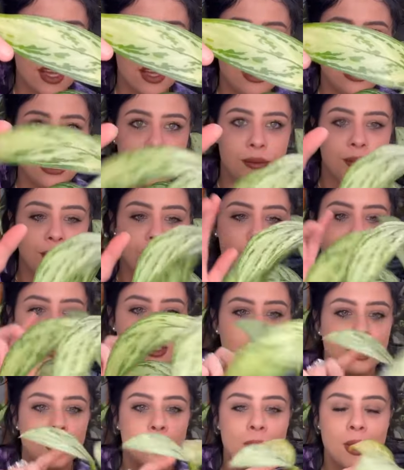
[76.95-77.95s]
There's
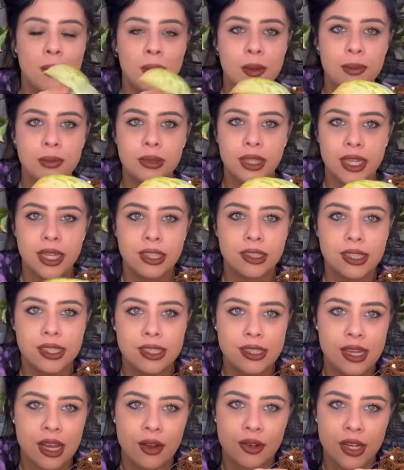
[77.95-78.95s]
a little baby
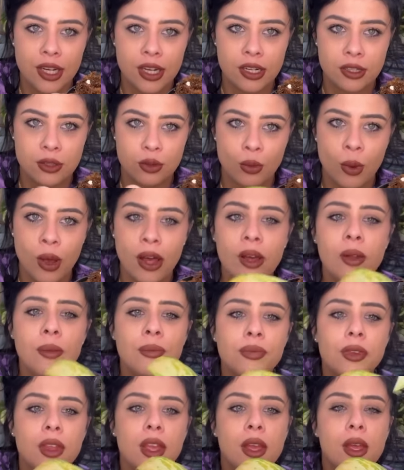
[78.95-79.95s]
plantlet down here as
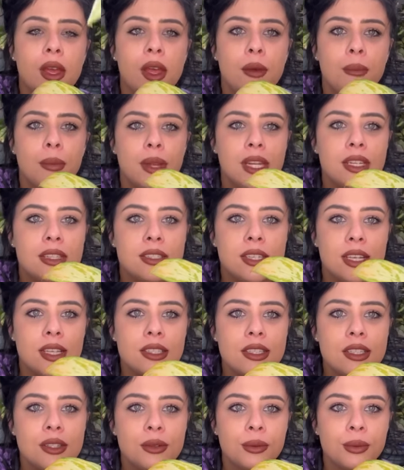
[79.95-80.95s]
well, but it
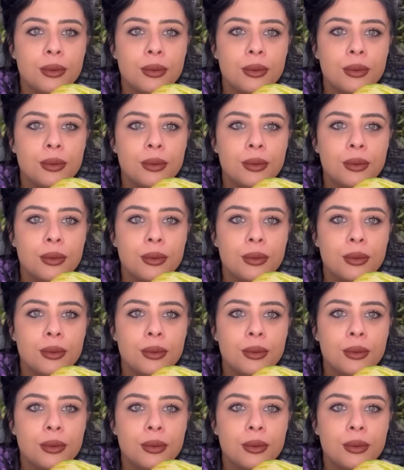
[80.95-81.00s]
doesn't